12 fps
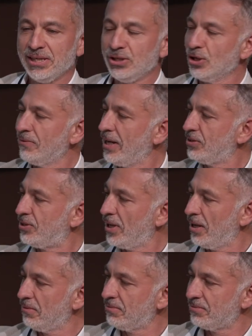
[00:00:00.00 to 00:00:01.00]

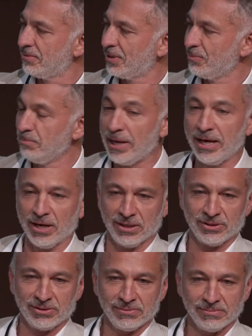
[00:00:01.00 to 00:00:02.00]
innovative
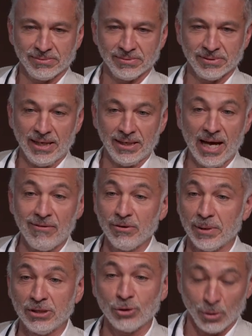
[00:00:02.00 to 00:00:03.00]
mayor that
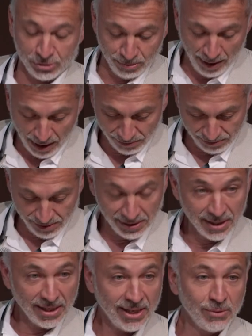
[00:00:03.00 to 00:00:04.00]
everybody talked about.
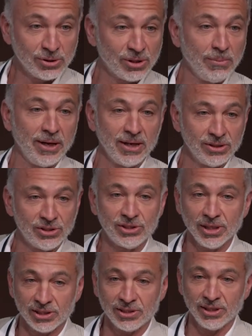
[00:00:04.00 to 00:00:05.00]
He was a mayor in the
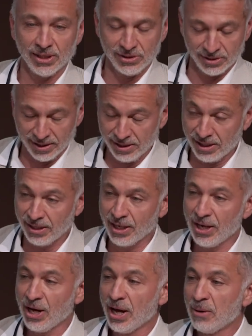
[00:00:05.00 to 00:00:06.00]
60s, and he
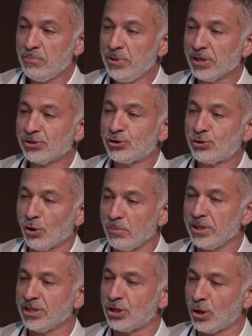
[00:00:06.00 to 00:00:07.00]
built so
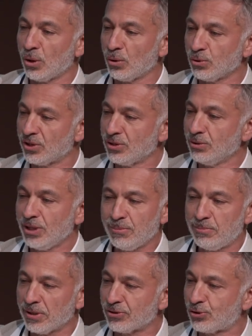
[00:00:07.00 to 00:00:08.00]
many roads, and he
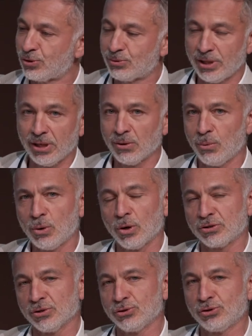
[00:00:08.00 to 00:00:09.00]

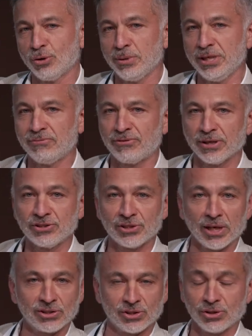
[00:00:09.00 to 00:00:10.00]
worked on so many
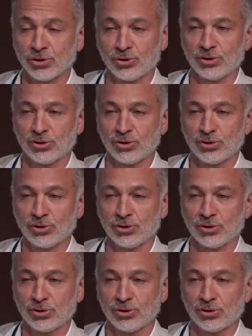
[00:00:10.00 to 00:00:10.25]
infrastructure